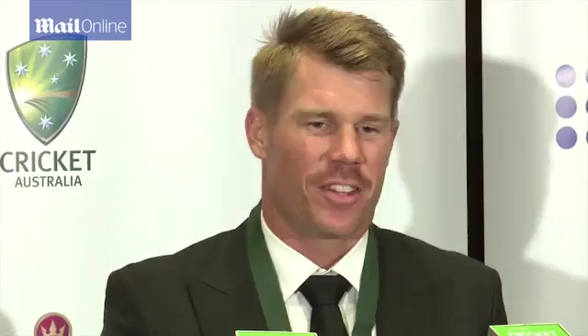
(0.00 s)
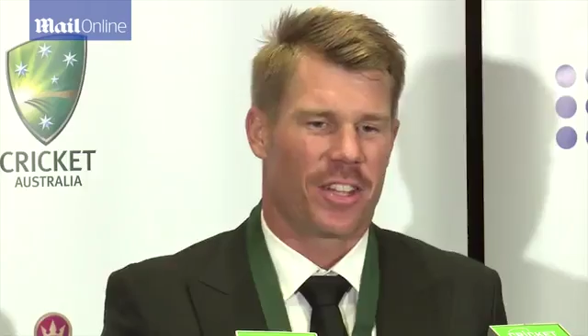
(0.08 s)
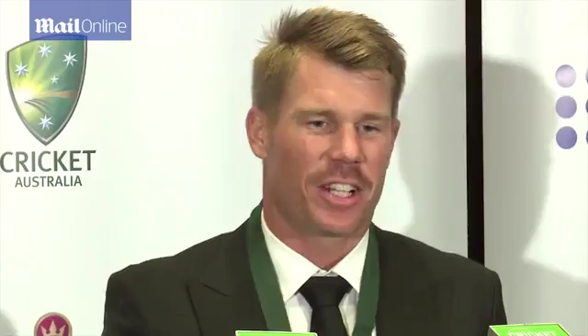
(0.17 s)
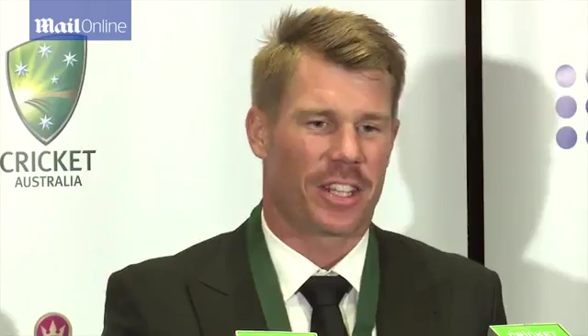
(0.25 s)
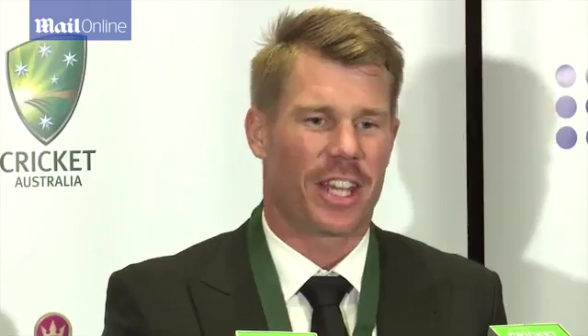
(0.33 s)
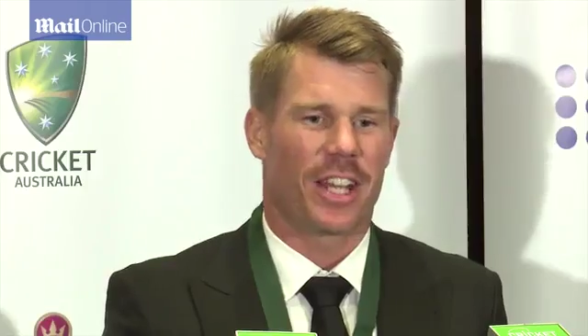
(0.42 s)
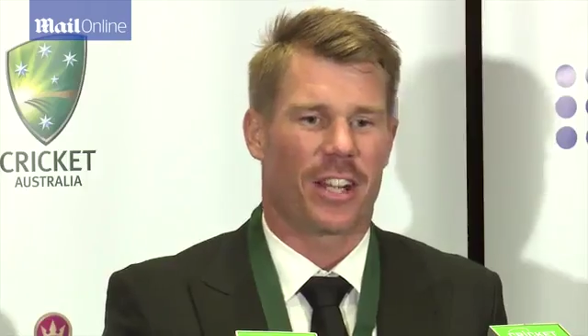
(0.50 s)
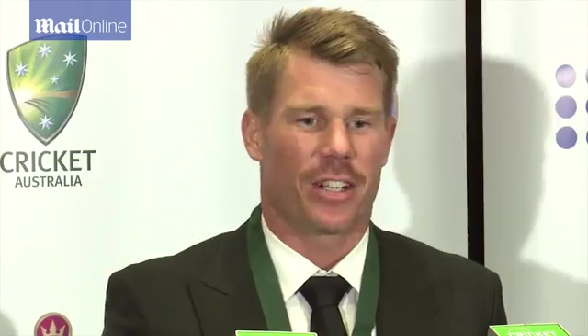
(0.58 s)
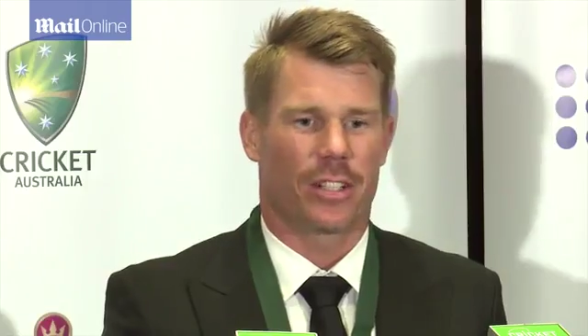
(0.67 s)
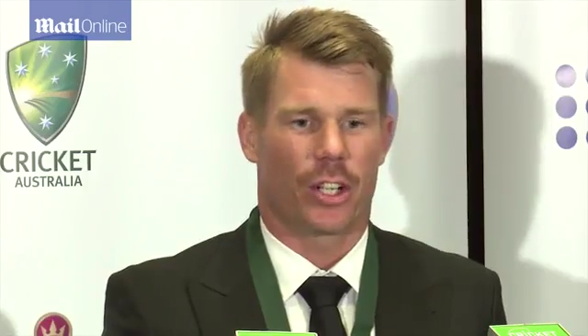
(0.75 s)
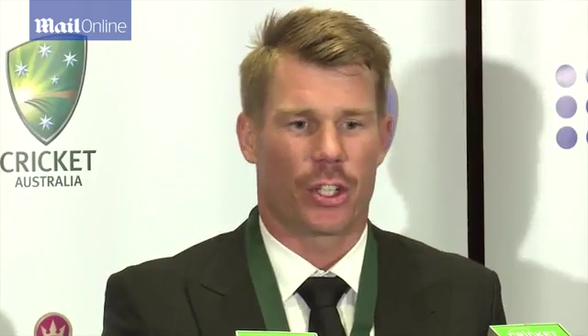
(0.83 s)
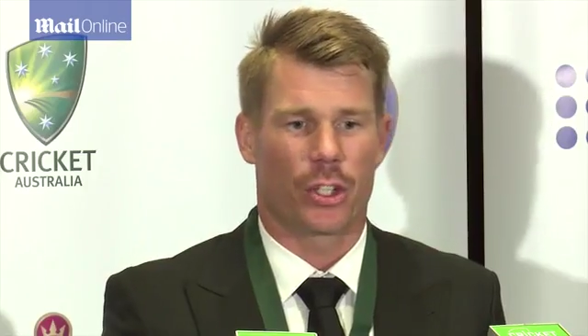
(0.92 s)
I think
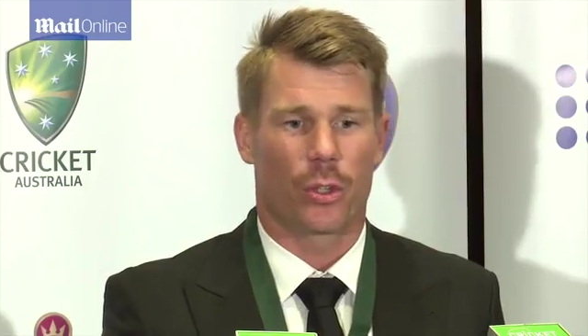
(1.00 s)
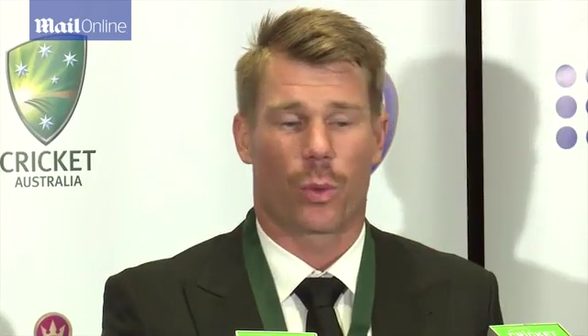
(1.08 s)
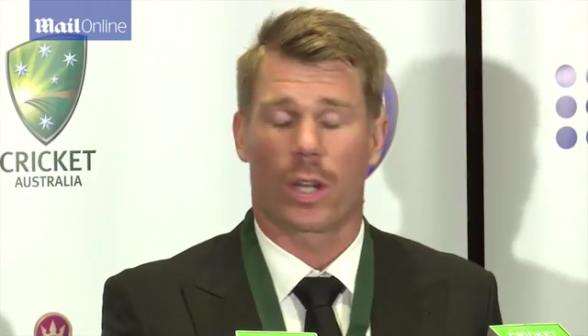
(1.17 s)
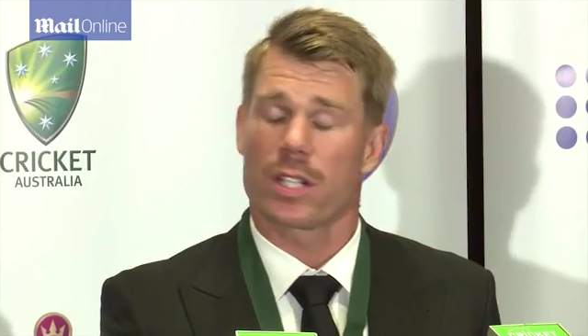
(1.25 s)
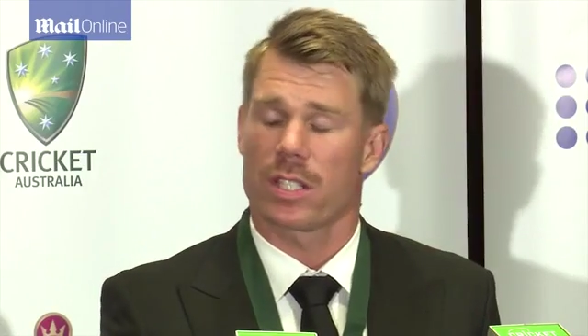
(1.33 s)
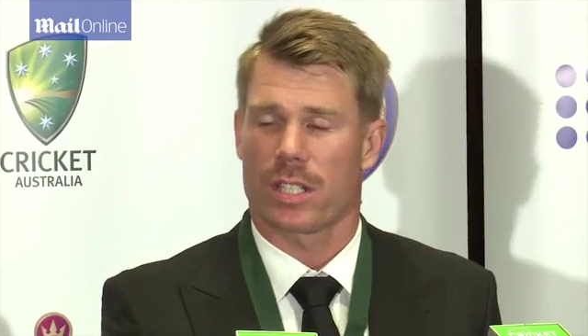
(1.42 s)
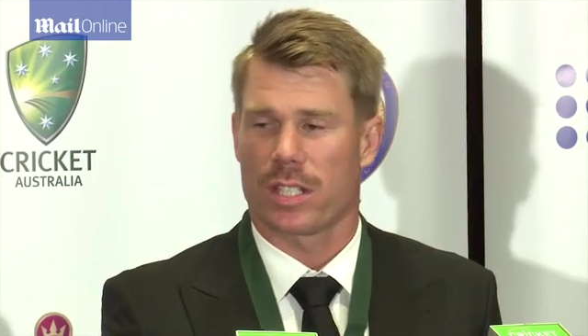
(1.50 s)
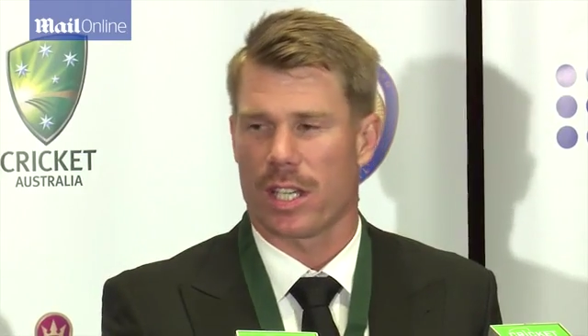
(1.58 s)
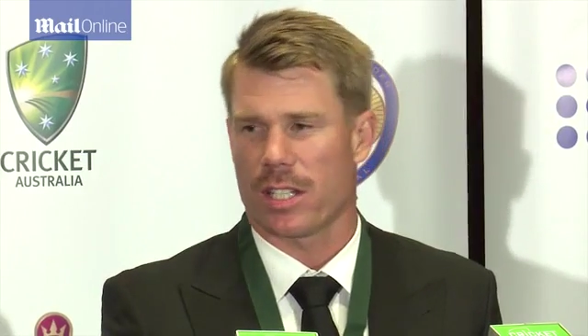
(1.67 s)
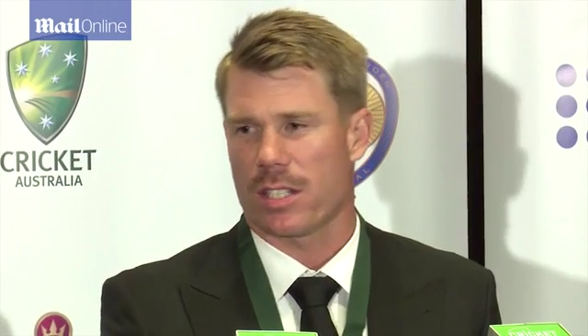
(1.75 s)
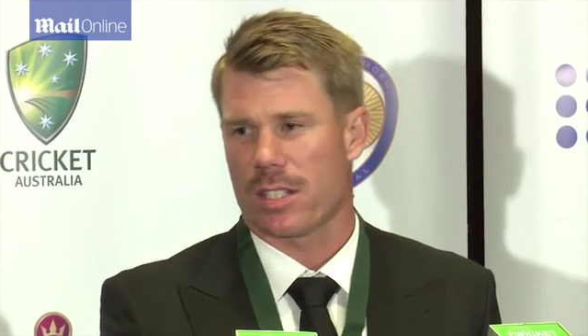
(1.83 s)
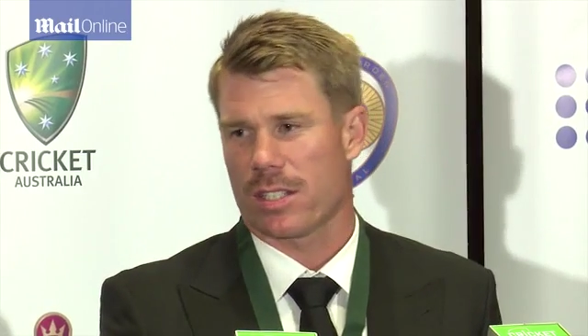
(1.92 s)
there, I knew once the
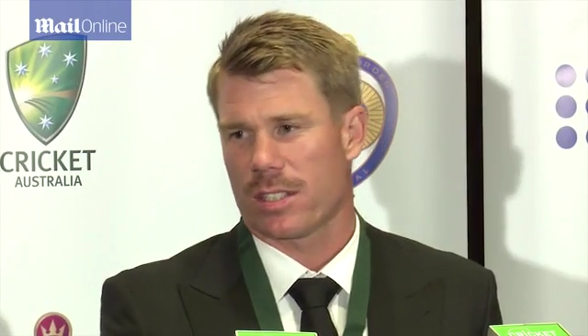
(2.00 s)
Test